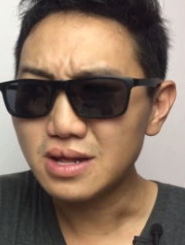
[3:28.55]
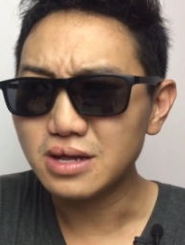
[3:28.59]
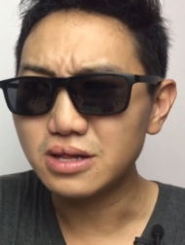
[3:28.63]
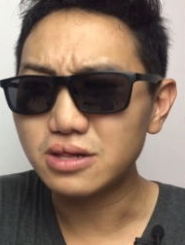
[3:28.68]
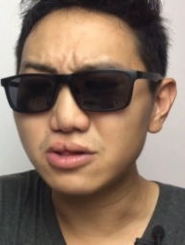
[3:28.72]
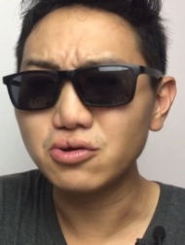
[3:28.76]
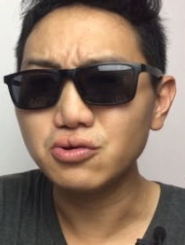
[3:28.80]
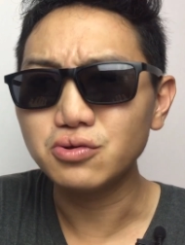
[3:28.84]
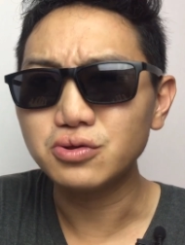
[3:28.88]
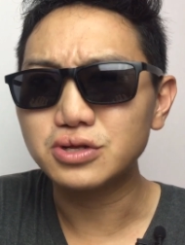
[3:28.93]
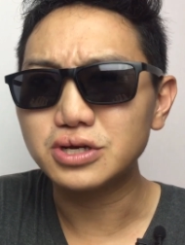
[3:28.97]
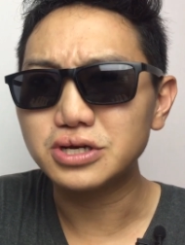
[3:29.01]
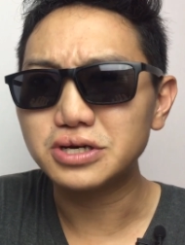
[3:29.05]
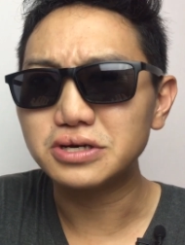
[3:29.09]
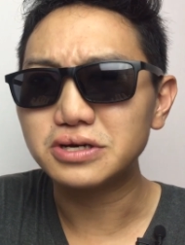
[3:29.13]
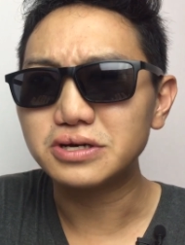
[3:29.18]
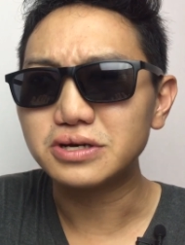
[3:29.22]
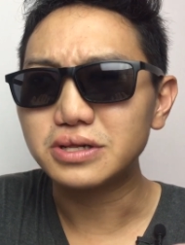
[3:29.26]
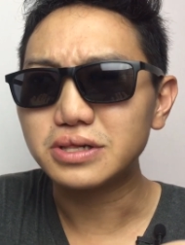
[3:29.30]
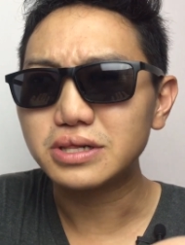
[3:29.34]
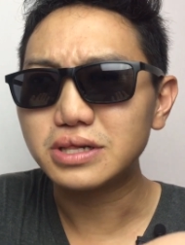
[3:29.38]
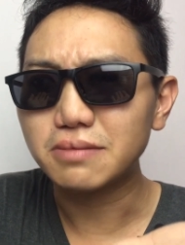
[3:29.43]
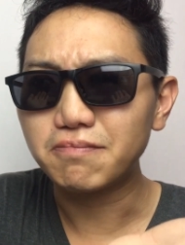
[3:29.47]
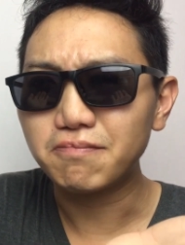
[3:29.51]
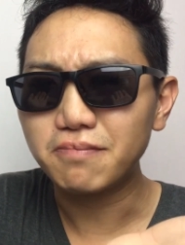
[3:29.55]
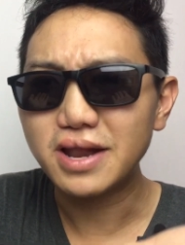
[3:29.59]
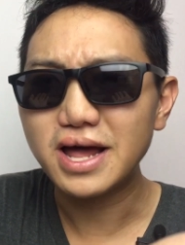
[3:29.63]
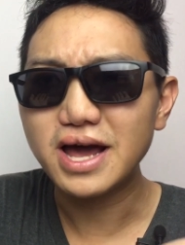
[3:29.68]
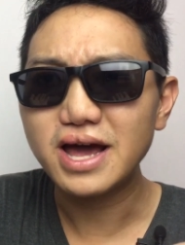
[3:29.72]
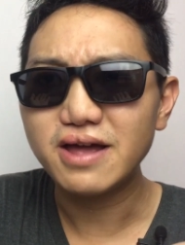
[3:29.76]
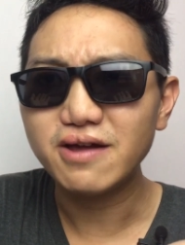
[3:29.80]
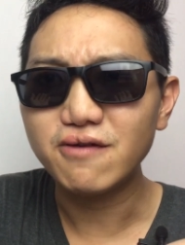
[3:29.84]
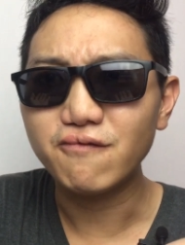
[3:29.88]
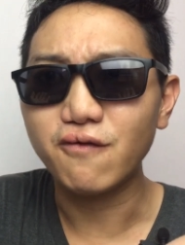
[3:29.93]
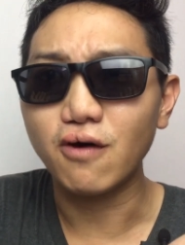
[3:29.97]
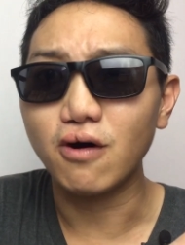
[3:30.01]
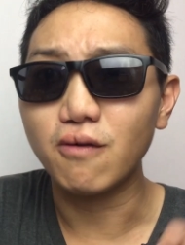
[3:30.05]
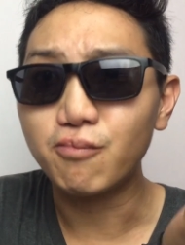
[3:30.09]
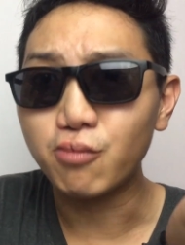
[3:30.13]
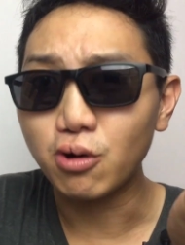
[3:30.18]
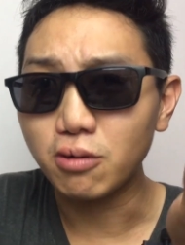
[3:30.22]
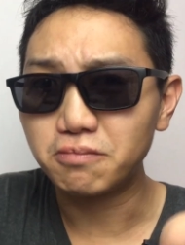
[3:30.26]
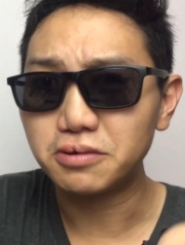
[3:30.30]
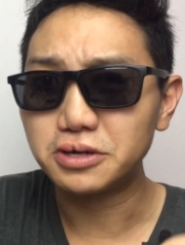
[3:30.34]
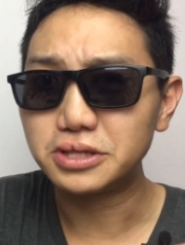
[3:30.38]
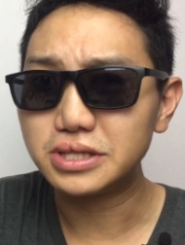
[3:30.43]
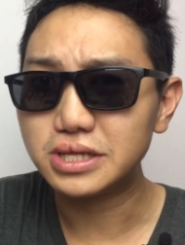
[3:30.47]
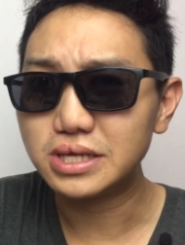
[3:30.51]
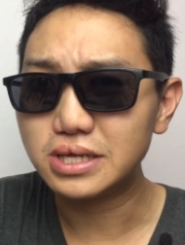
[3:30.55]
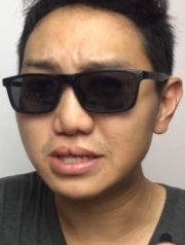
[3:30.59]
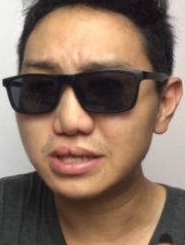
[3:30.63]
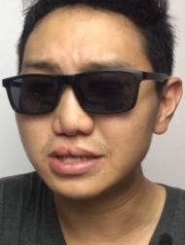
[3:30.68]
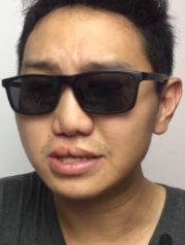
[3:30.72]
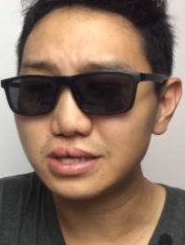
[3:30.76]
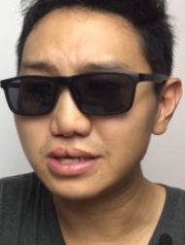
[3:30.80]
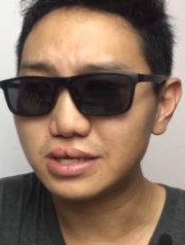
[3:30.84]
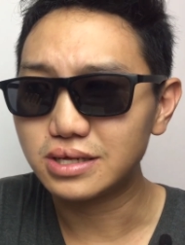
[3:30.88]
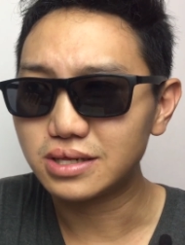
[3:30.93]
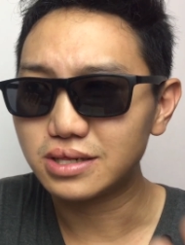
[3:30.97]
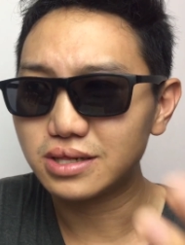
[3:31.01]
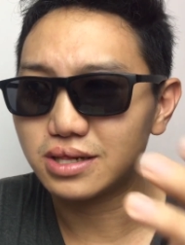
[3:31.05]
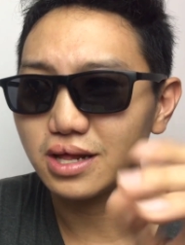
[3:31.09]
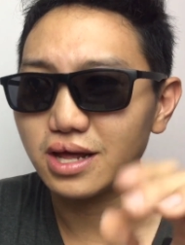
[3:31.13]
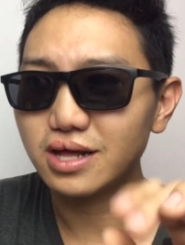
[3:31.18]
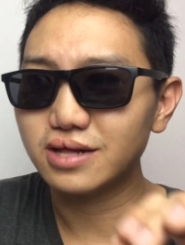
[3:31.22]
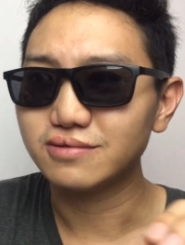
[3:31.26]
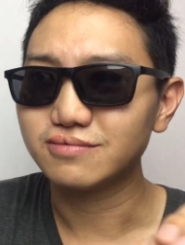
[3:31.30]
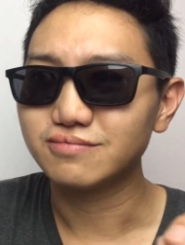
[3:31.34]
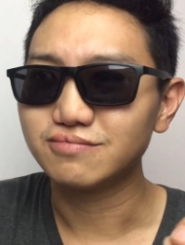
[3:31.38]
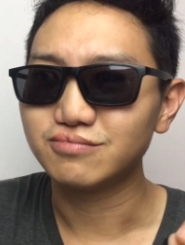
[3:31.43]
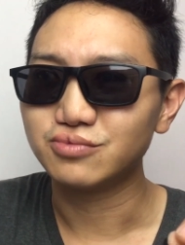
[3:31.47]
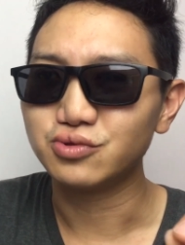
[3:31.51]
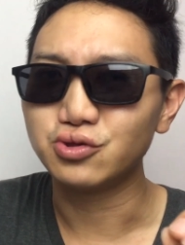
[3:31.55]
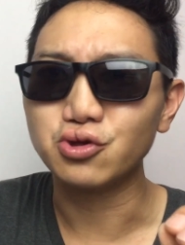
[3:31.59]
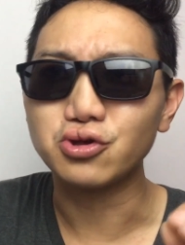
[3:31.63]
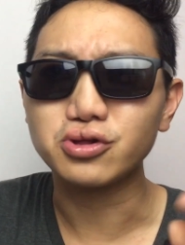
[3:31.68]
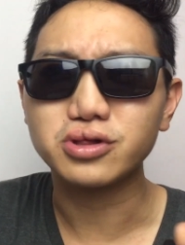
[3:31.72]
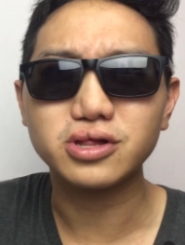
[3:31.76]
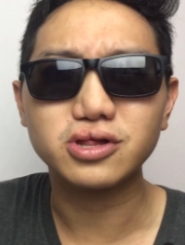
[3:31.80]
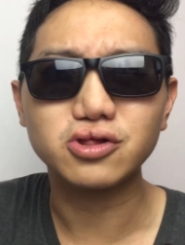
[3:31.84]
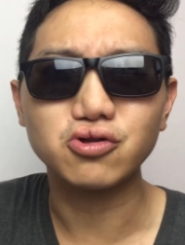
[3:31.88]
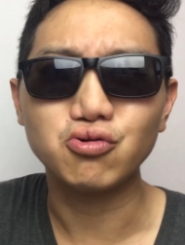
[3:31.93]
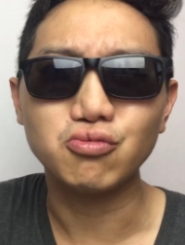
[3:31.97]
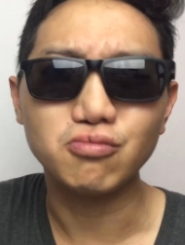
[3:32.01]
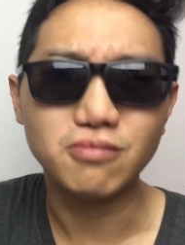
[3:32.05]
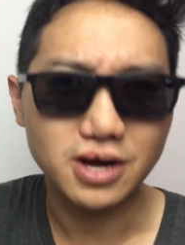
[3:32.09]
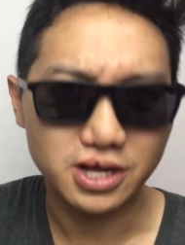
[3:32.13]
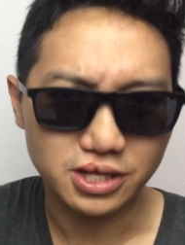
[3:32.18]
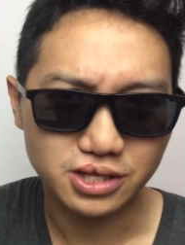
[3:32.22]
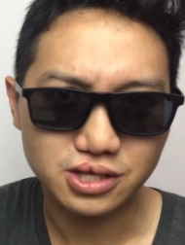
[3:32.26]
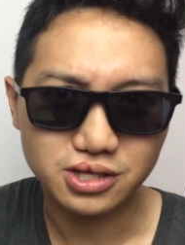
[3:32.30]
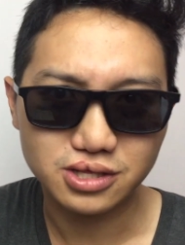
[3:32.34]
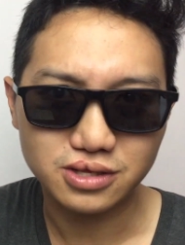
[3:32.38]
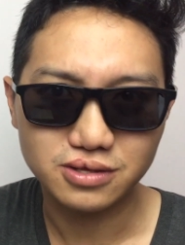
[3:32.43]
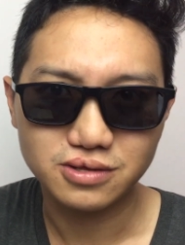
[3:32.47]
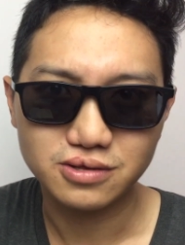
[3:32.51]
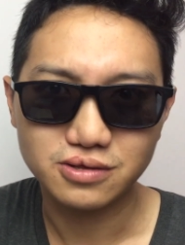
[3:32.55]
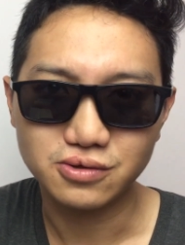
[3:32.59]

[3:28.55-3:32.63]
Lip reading: so the supply of properties is not so much.